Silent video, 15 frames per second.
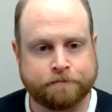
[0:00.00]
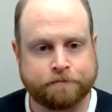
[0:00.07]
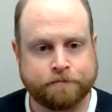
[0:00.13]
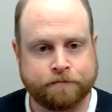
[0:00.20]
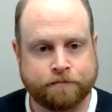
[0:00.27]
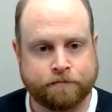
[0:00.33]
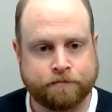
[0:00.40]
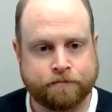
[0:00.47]

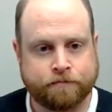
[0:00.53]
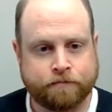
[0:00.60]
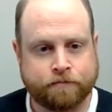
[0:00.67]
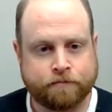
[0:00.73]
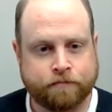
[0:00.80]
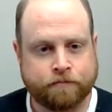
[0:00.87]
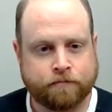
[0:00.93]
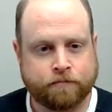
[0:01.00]

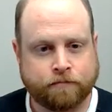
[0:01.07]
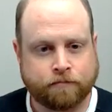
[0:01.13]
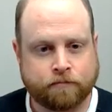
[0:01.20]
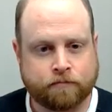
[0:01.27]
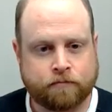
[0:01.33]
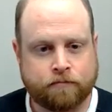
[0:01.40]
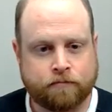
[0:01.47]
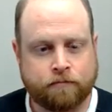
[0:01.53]

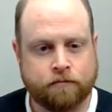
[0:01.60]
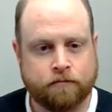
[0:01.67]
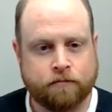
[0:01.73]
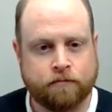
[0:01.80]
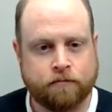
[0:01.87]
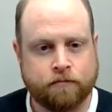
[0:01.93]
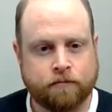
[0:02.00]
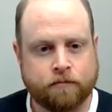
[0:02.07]

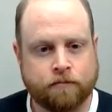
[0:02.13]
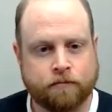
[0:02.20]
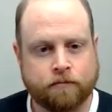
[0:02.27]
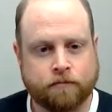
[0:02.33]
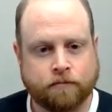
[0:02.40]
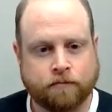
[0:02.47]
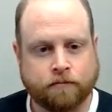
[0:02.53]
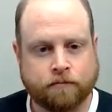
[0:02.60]

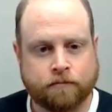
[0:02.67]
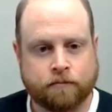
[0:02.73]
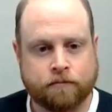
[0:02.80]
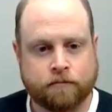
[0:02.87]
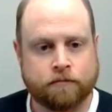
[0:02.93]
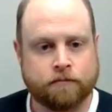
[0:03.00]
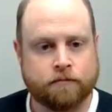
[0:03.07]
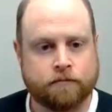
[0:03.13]

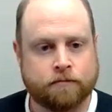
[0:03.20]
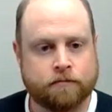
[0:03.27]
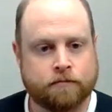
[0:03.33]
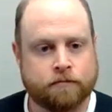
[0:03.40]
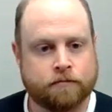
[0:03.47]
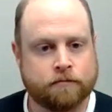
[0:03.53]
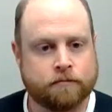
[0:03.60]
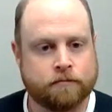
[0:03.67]

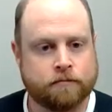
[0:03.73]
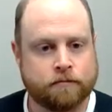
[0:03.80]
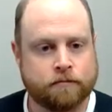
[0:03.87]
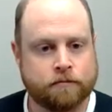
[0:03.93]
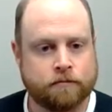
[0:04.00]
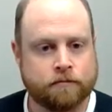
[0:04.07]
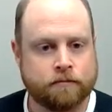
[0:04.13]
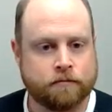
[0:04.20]

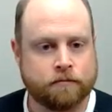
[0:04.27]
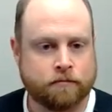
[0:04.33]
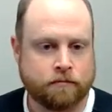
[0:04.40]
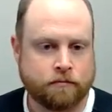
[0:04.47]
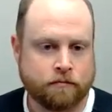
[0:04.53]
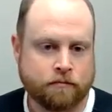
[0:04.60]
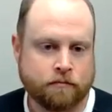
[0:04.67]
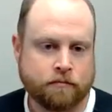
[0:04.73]

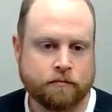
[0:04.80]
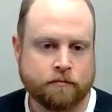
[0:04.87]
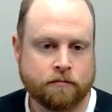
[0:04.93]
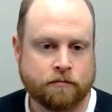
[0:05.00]
[no speech]